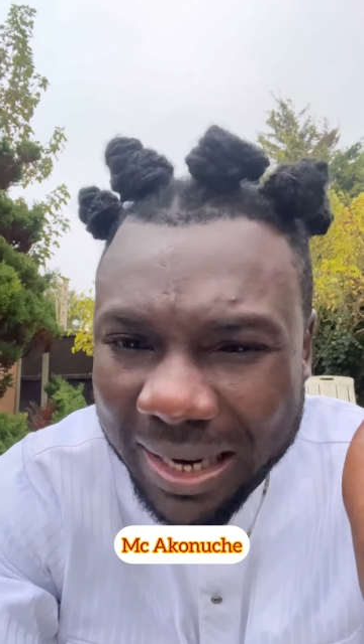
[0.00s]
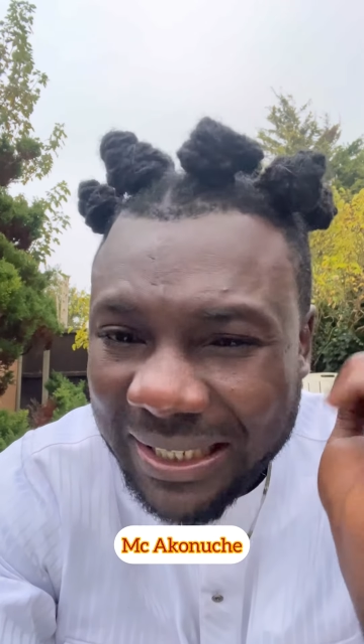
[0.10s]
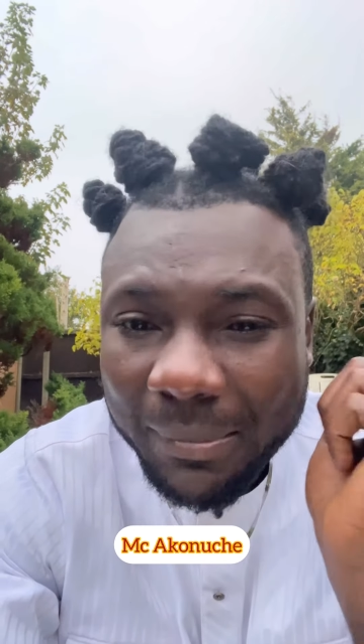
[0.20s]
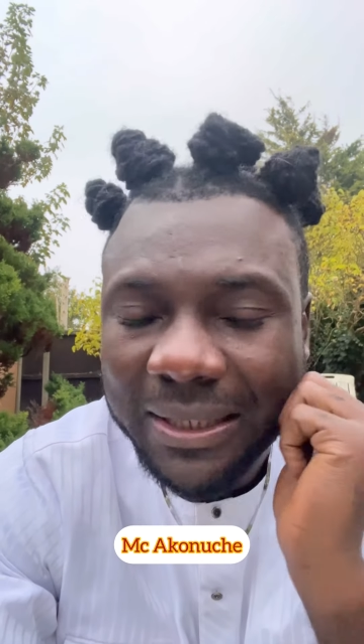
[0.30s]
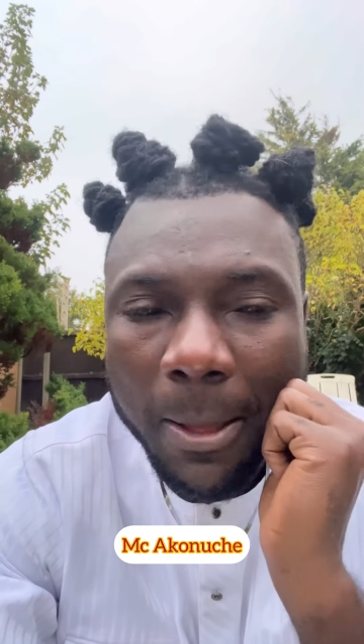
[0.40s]

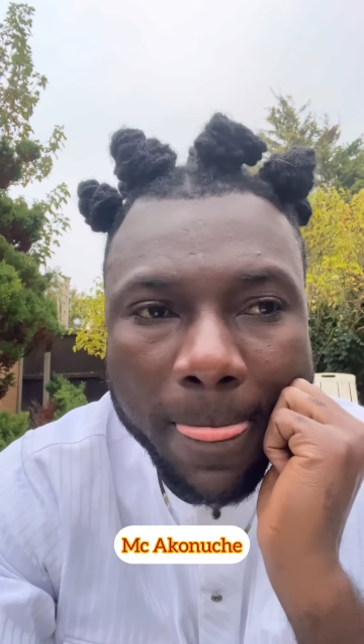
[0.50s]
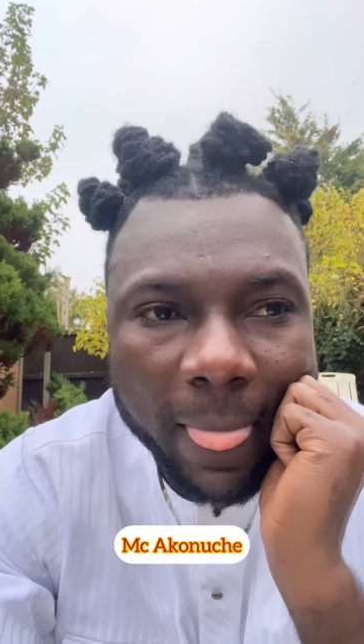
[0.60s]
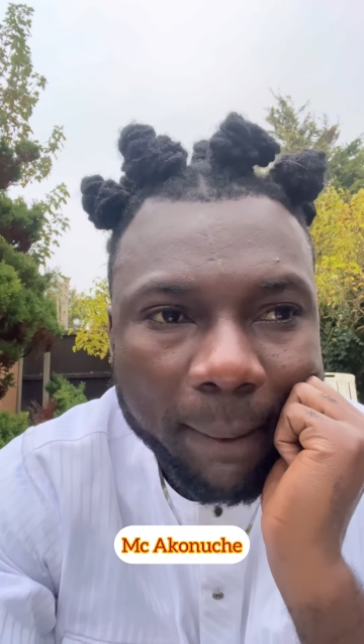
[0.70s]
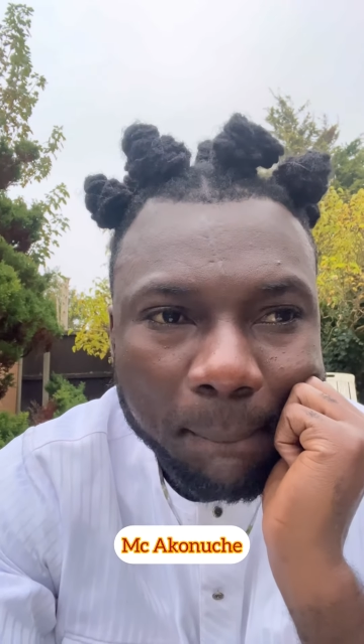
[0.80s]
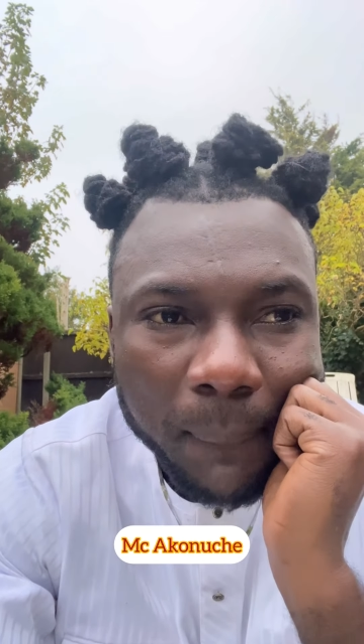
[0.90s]
pata pata.
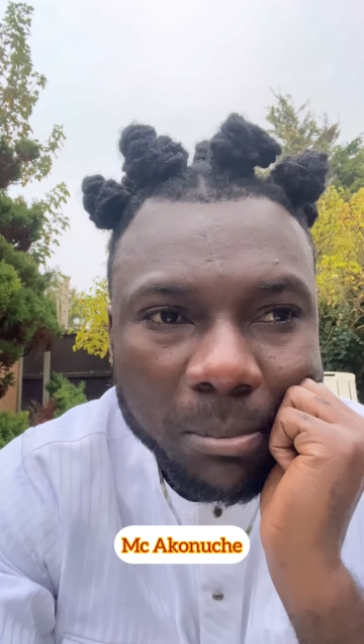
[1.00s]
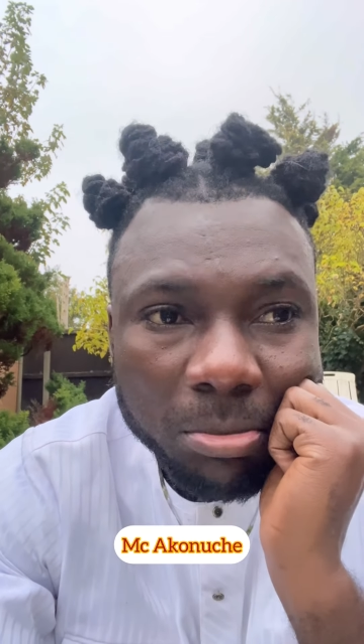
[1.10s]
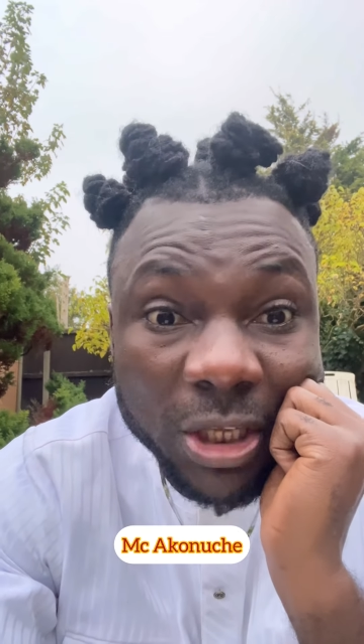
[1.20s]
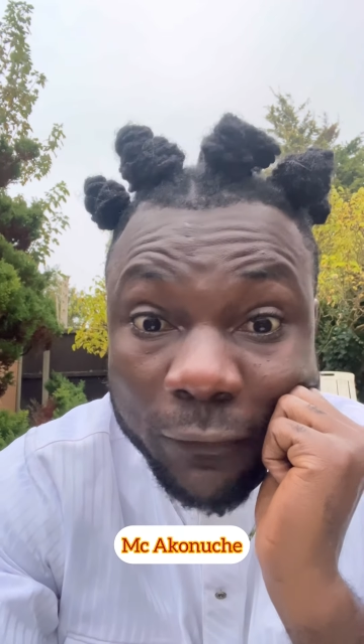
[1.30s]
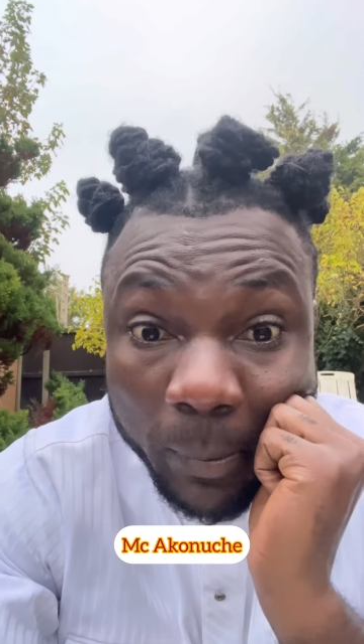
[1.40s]

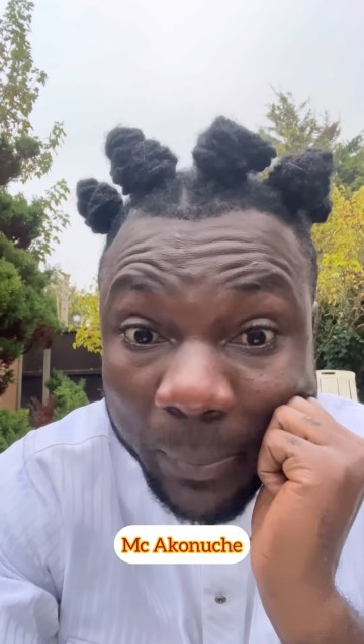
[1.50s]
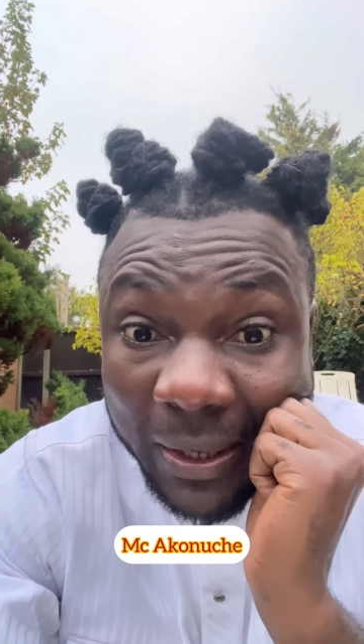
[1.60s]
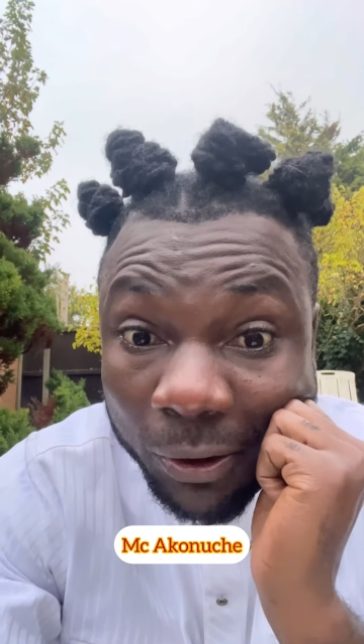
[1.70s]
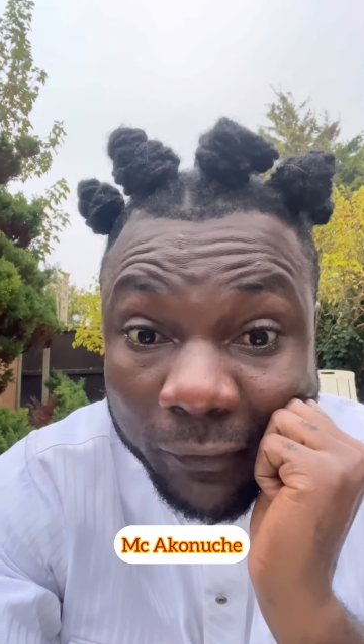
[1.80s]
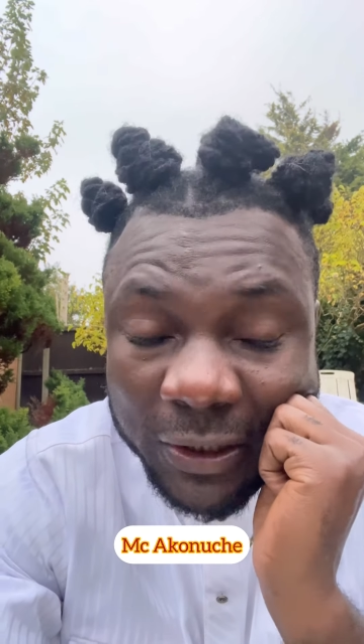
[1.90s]
If you people are
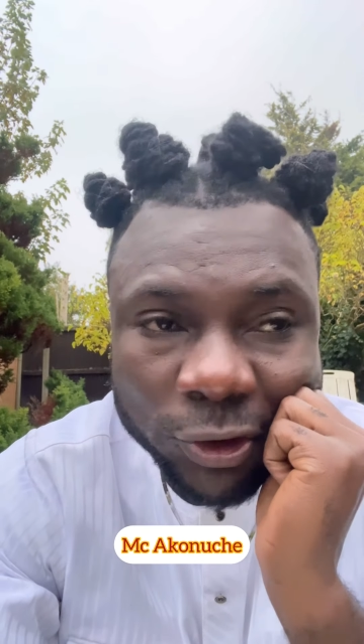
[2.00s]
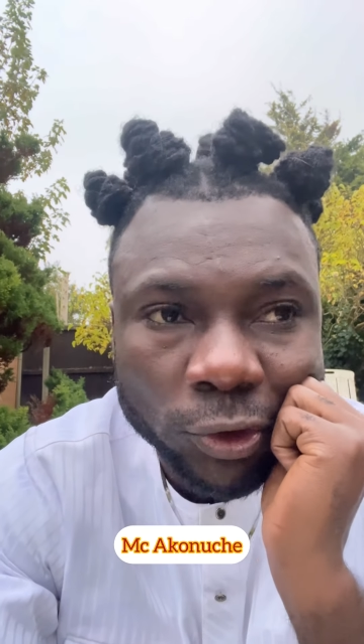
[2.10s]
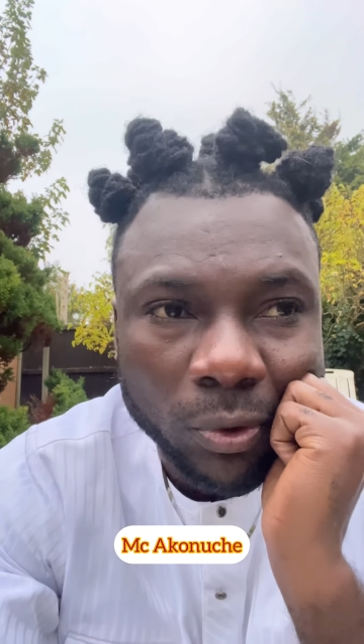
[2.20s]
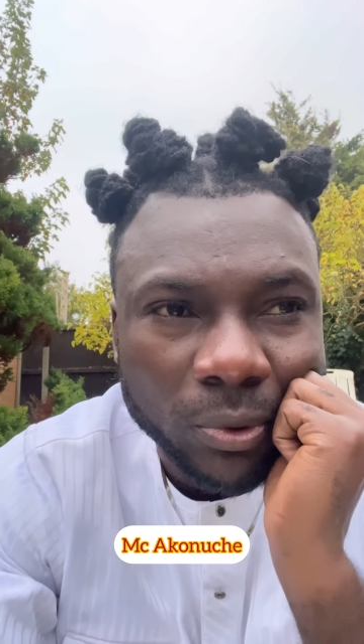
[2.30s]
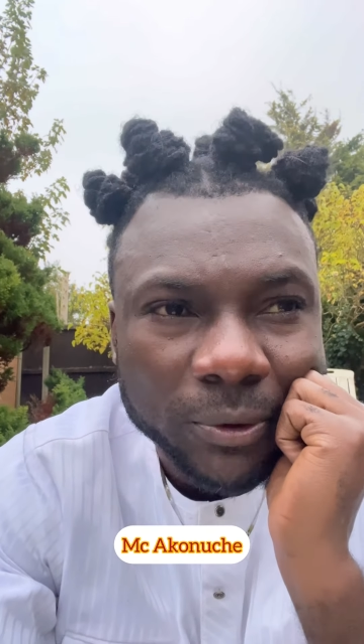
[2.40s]
not very
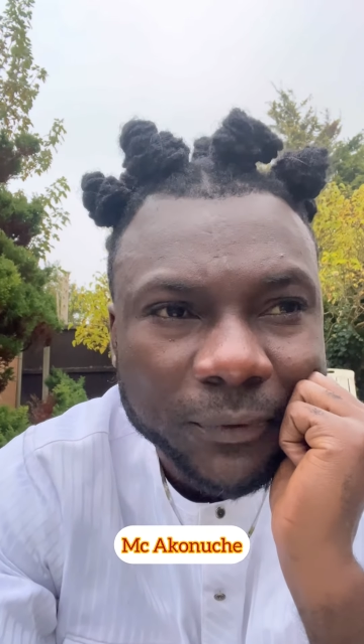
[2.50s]
strong.